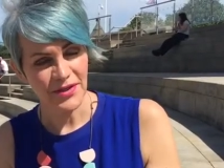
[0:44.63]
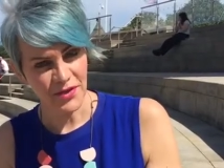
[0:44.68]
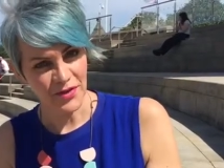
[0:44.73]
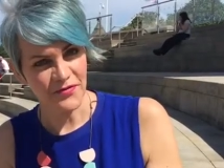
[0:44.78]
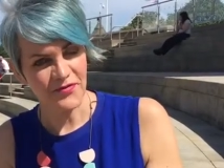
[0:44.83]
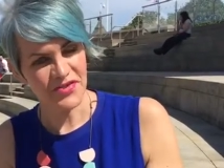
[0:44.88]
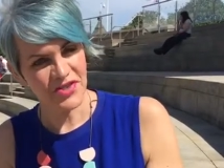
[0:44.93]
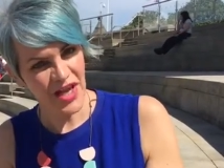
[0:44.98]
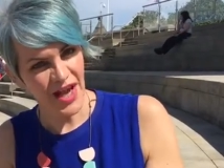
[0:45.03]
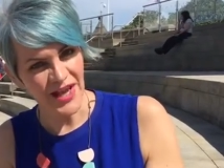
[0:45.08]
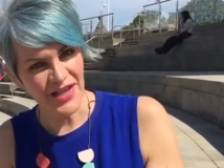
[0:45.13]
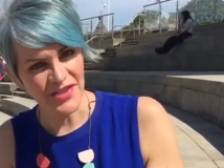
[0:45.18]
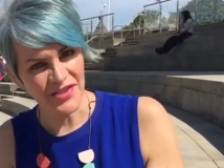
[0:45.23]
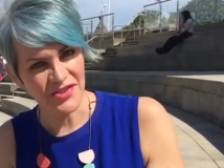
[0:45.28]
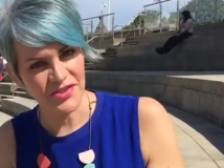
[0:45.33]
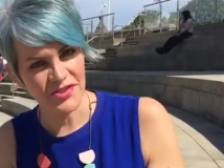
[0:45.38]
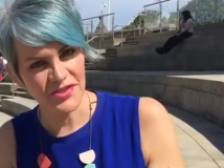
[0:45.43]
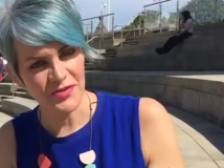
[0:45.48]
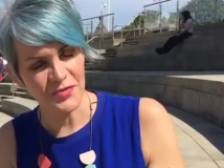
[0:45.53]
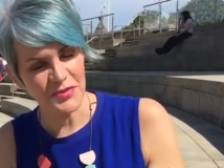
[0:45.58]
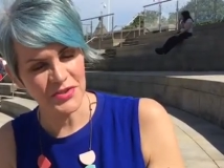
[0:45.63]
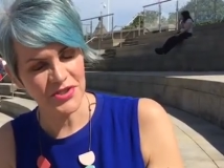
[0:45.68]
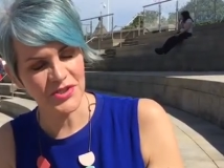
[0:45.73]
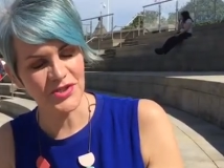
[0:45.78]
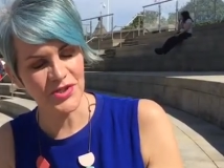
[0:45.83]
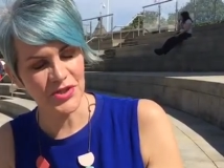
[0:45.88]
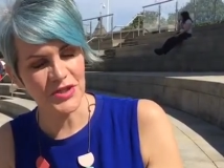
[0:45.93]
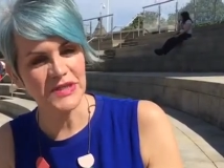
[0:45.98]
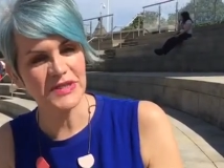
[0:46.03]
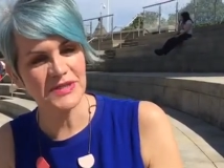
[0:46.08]
You've Changed, which is
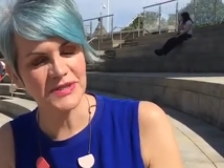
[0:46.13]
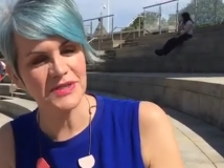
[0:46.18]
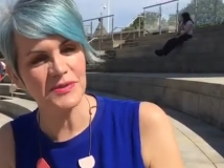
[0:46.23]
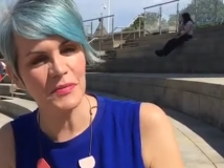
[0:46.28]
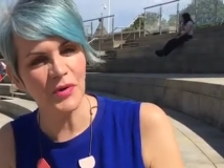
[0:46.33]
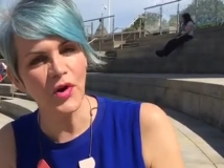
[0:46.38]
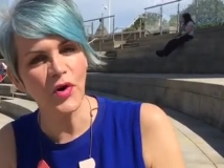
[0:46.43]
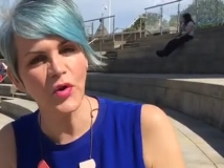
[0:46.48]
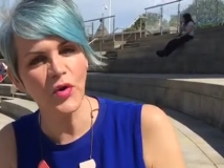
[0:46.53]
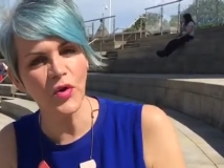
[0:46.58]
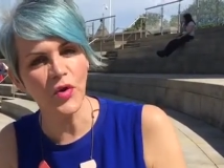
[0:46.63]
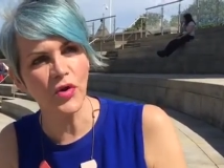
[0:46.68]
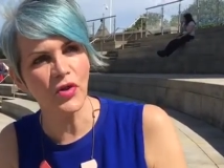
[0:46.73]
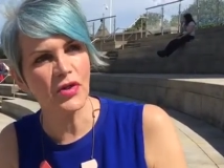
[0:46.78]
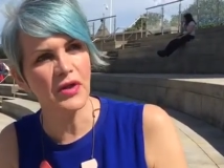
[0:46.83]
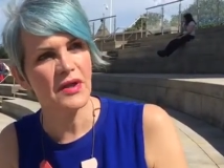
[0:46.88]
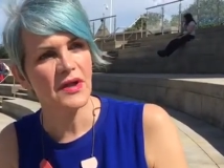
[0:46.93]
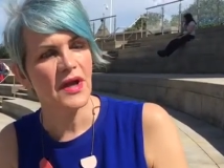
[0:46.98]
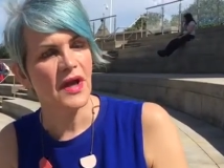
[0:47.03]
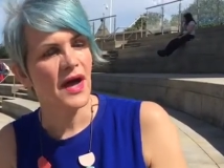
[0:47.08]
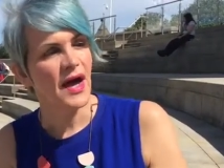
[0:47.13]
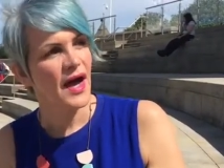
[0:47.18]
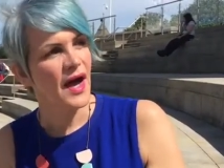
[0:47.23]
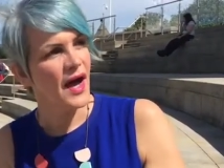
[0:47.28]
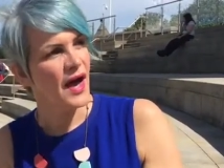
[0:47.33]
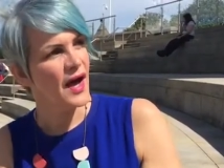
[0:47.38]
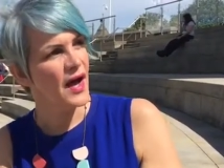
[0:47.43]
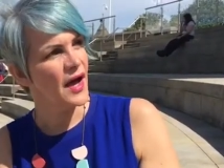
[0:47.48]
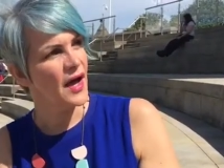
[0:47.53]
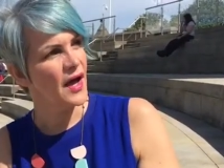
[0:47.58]
on at Summerhall,
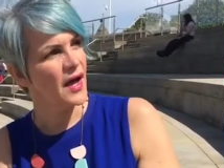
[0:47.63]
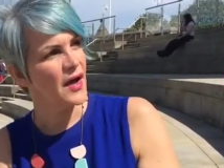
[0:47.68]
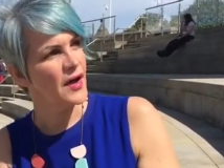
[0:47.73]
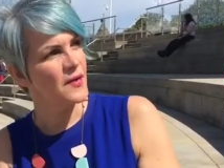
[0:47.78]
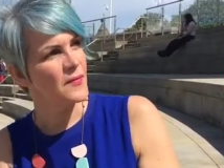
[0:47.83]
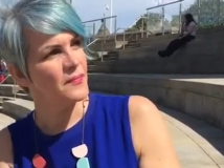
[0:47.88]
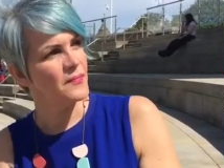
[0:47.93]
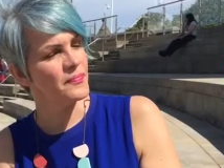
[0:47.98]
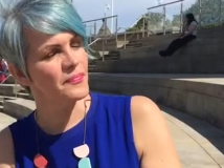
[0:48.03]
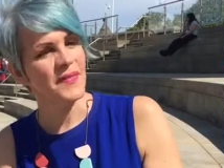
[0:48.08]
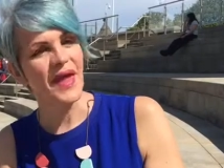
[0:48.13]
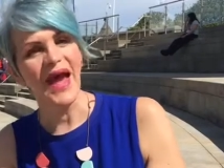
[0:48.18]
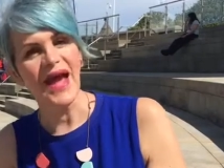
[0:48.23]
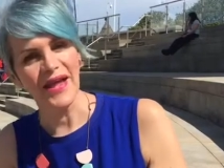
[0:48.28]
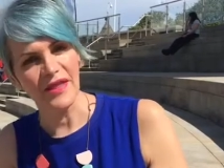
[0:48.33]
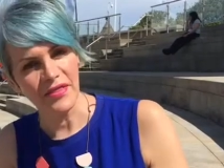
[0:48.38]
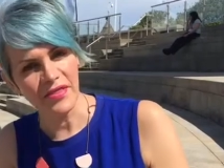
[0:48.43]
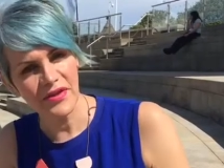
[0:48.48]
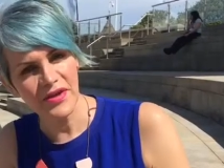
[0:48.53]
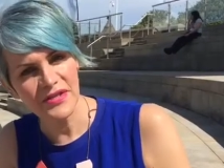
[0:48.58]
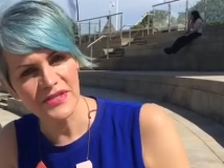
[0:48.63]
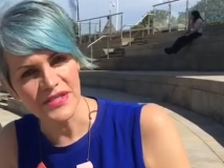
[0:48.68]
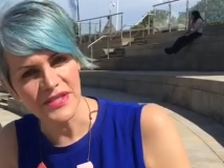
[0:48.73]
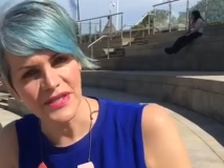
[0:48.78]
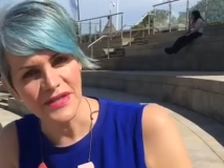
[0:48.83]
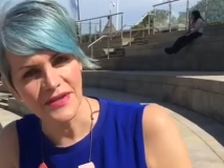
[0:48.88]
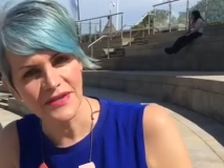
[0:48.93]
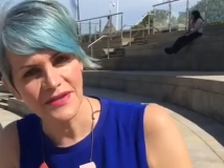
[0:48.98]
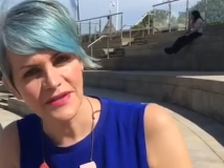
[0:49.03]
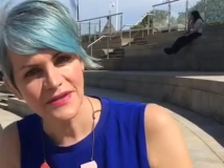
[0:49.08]
um, 8.30,
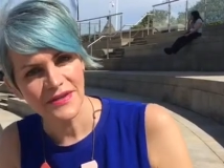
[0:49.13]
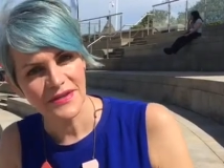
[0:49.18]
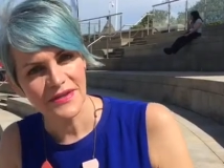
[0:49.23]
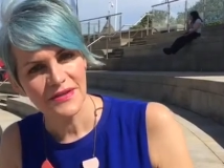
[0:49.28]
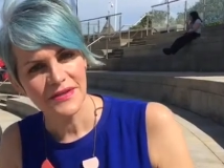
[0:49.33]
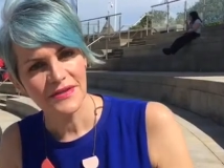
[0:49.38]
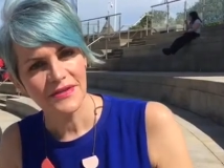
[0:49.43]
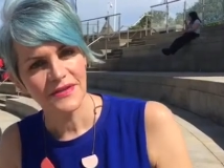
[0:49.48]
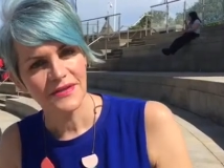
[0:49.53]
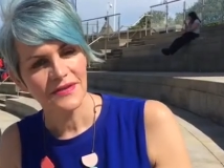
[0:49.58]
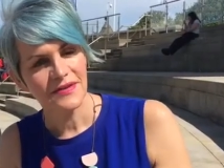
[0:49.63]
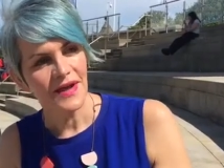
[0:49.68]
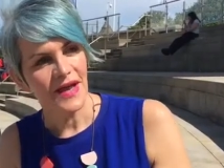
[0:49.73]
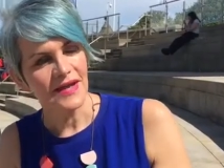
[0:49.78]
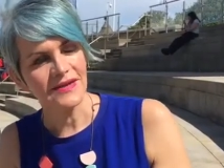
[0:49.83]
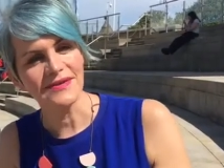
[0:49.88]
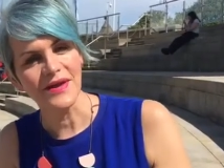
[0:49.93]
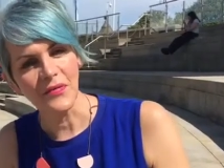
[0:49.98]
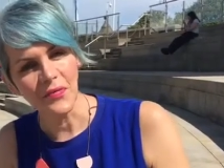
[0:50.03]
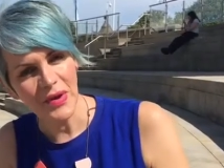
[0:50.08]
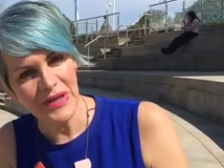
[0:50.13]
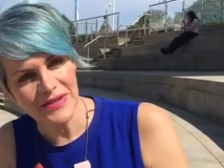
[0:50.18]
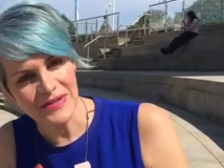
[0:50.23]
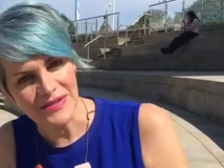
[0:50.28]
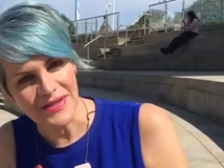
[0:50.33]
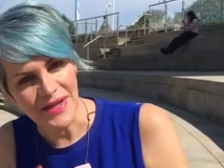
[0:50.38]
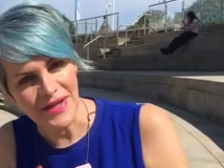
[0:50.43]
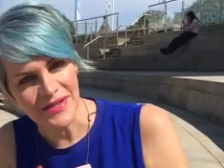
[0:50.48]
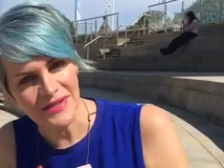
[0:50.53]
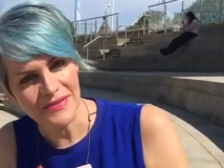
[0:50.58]
except
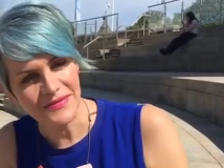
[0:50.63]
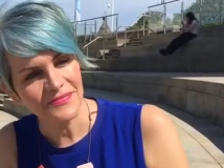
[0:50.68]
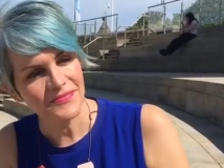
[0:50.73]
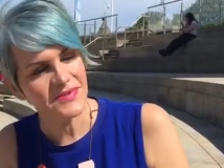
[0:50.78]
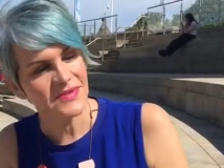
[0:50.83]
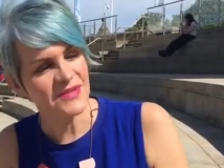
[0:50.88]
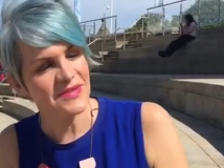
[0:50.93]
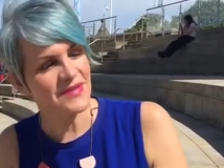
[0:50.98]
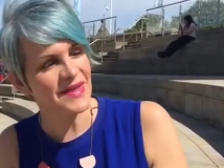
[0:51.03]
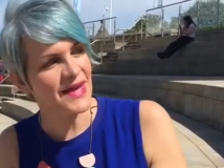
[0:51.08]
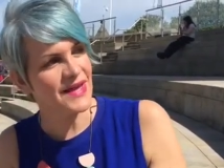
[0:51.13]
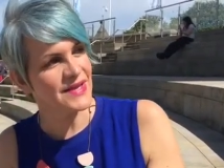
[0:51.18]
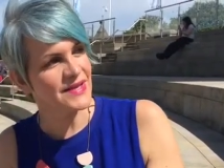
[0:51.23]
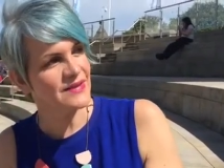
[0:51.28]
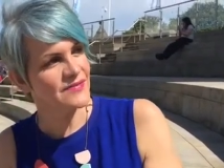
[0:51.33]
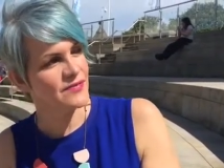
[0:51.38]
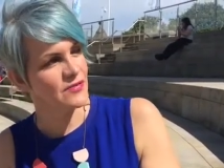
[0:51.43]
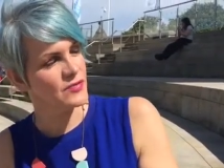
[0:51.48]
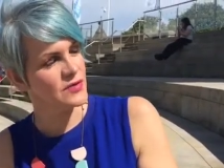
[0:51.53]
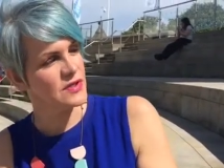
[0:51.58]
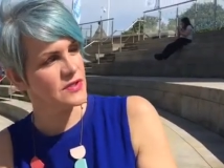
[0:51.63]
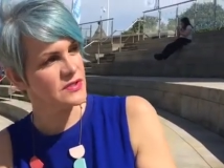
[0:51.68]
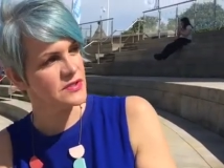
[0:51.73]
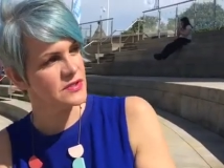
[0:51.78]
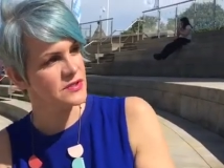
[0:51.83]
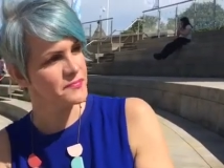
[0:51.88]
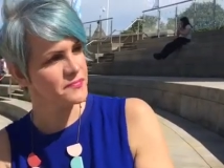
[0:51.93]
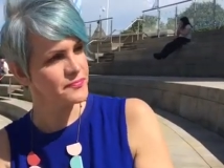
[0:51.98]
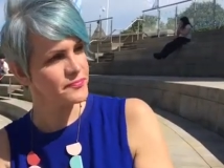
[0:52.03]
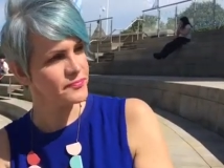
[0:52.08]
Wednesdays, until the end of August.
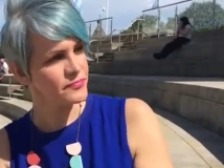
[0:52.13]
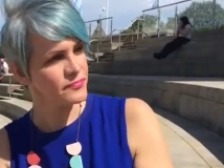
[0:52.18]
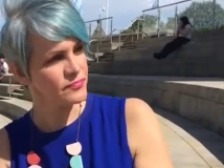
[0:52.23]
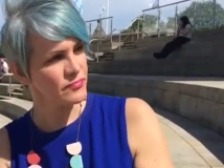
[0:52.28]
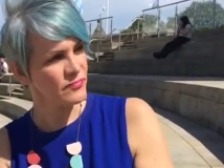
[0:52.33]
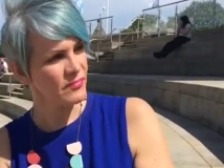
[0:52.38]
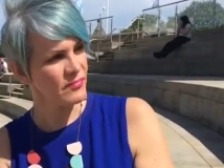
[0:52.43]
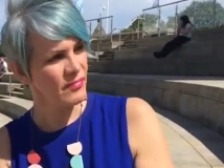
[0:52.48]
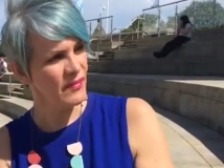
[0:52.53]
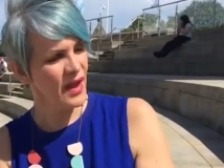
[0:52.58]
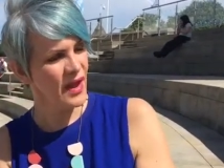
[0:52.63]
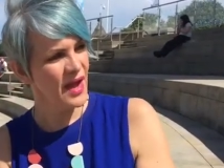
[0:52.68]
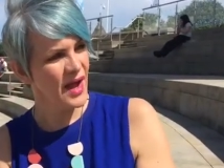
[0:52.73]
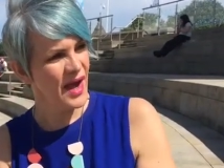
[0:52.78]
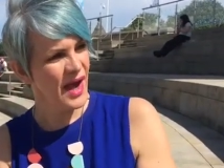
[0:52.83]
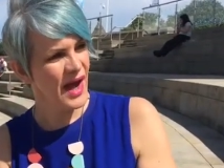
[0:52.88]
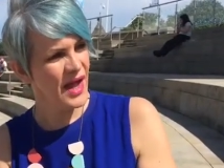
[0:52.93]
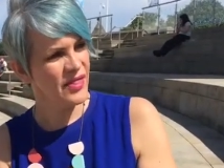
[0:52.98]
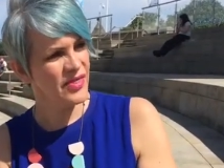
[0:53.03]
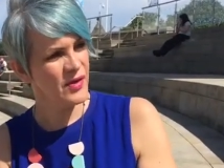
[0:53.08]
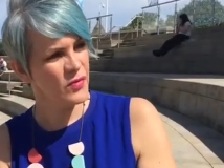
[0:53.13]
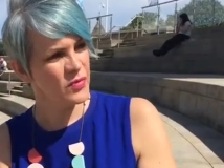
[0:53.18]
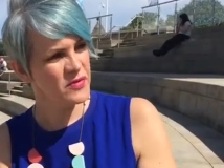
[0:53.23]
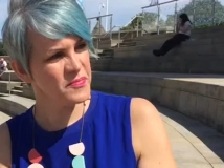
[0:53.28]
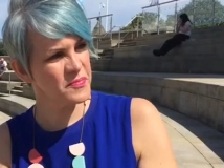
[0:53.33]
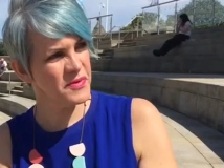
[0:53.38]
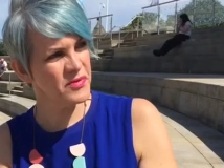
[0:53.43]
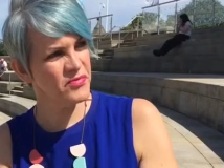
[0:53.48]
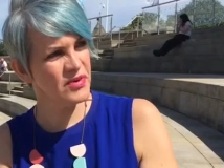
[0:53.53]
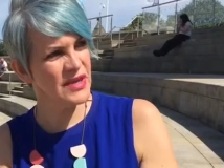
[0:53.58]
And I think what's
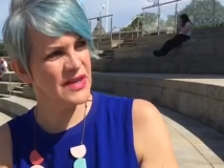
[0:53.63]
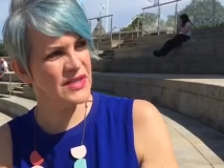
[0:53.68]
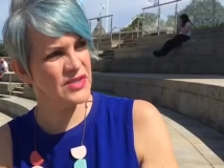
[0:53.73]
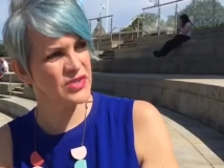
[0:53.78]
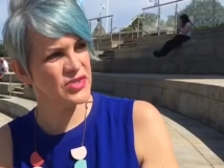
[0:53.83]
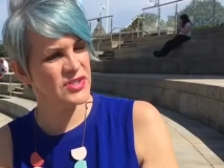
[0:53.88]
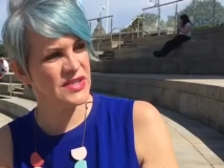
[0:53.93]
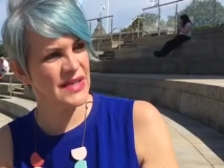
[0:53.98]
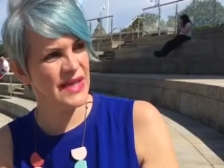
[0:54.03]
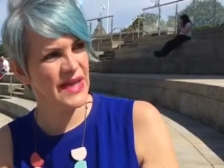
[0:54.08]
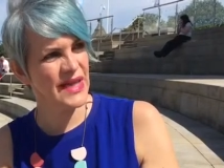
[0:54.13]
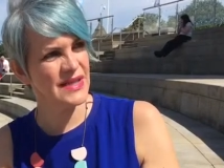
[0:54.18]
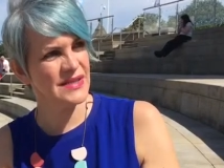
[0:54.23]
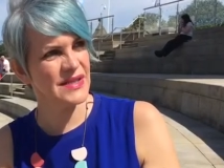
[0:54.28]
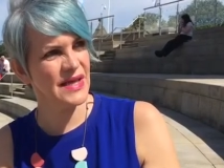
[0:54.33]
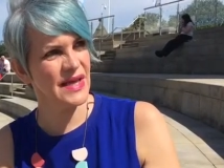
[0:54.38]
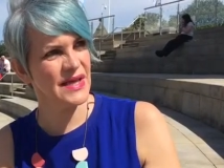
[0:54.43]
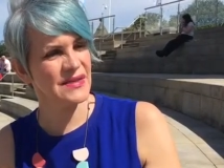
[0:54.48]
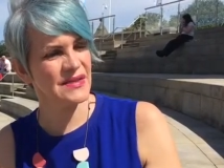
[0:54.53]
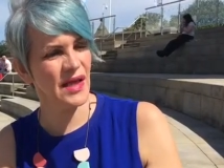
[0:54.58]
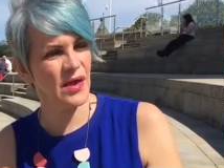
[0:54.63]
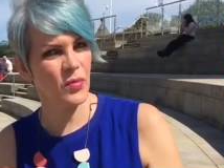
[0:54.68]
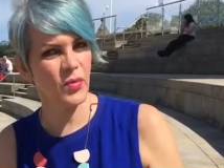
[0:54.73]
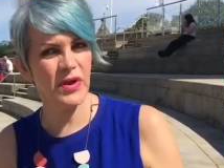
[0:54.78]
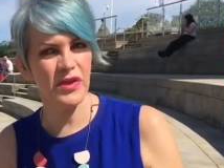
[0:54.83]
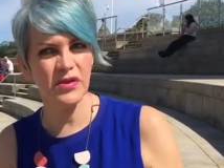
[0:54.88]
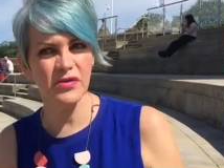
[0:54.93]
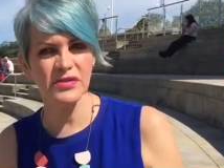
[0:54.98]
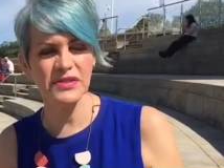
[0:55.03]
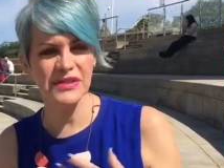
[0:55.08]
been really interesting is it's like
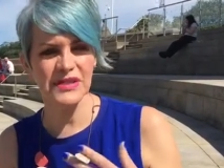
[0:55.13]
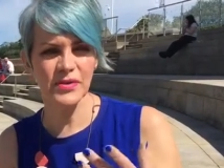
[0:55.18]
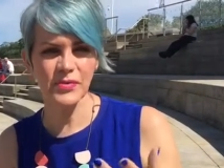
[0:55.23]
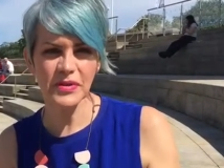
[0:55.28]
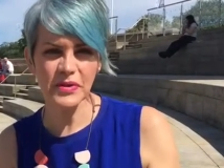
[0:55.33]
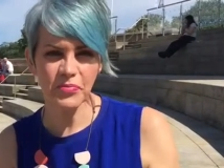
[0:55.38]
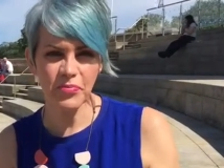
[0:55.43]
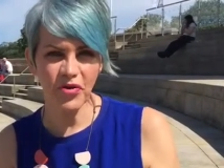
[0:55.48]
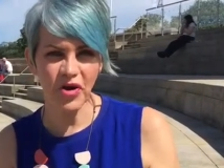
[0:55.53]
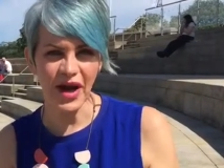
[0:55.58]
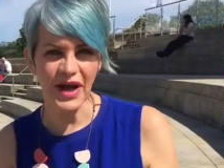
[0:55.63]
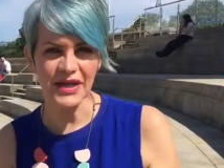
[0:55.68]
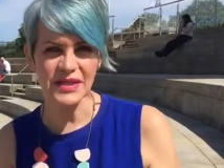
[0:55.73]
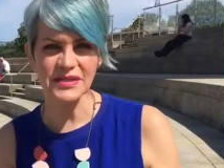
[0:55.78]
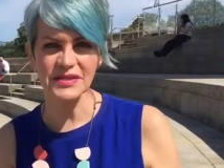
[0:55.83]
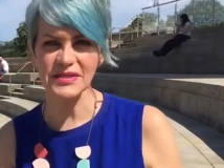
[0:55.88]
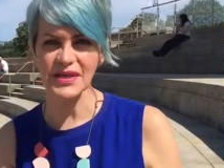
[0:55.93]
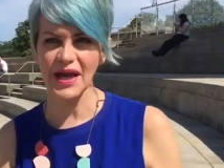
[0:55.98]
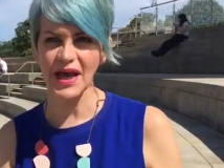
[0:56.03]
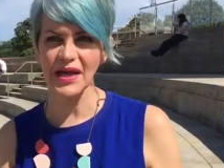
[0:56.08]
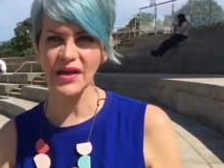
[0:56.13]
when you're dealing with the press,